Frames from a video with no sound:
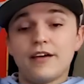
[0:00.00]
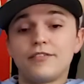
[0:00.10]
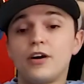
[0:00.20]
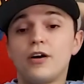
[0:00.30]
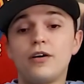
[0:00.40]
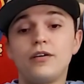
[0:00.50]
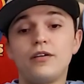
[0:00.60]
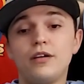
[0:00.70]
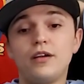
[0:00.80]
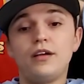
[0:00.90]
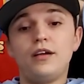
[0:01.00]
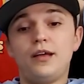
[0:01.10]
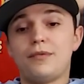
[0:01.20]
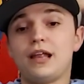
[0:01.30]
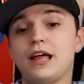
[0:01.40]
ever heard
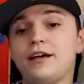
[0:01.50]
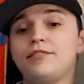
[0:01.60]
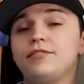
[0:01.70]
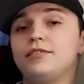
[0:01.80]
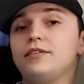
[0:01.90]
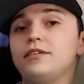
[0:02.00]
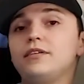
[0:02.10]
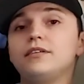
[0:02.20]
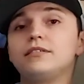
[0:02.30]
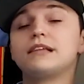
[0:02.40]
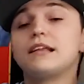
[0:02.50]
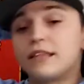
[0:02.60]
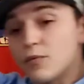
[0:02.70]
in my life. That